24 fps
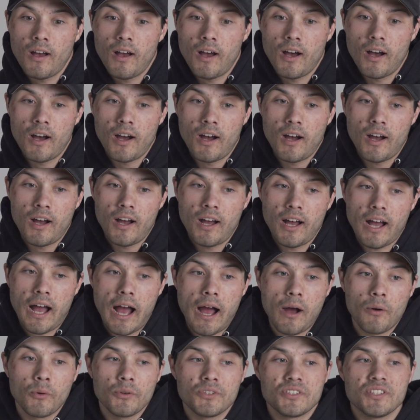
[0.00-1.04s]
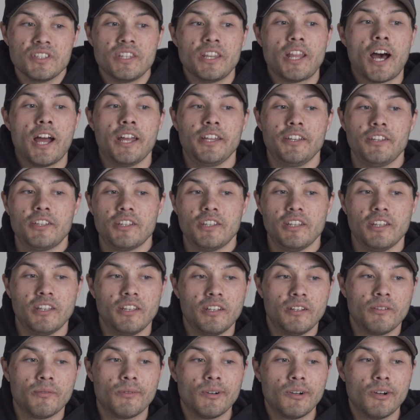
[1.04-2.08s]
I was
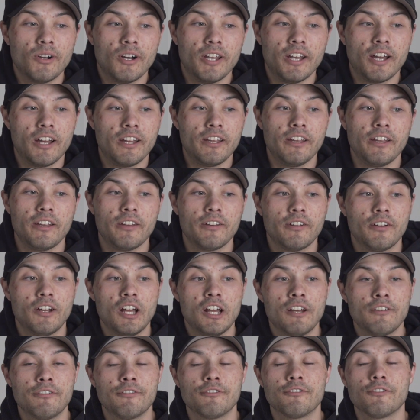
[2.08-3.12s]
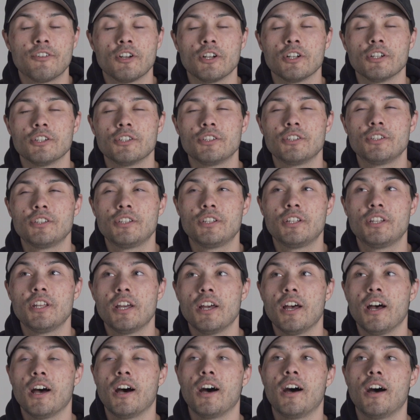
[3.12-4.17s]
19 when I first
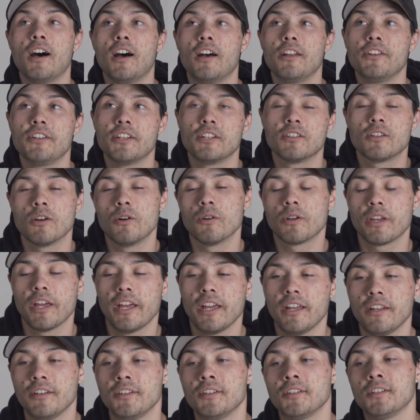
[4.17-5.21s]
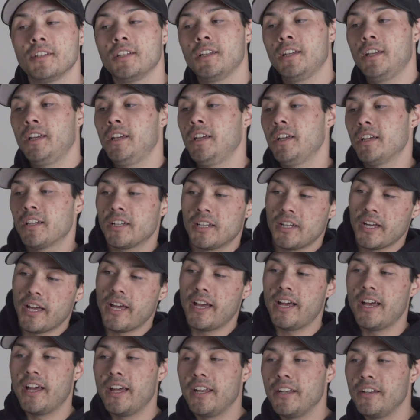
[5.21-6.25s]
did cocaine,
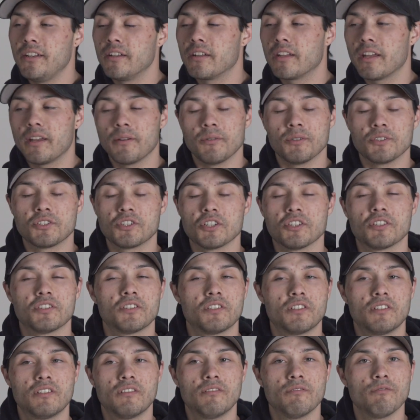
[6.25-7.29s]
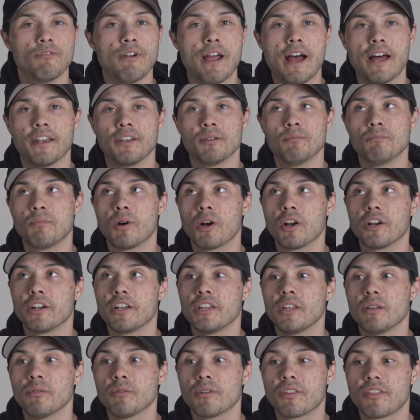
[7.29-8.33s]
and it was just a random
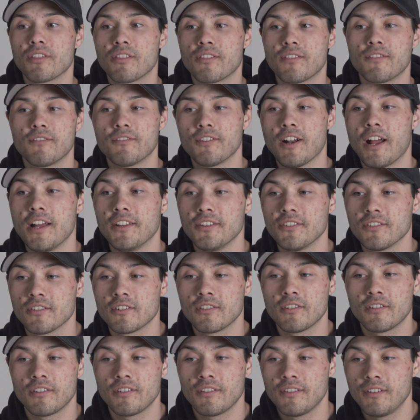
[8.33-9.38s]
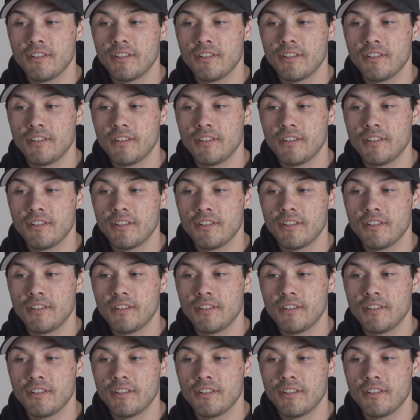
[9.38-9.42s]
party with friends,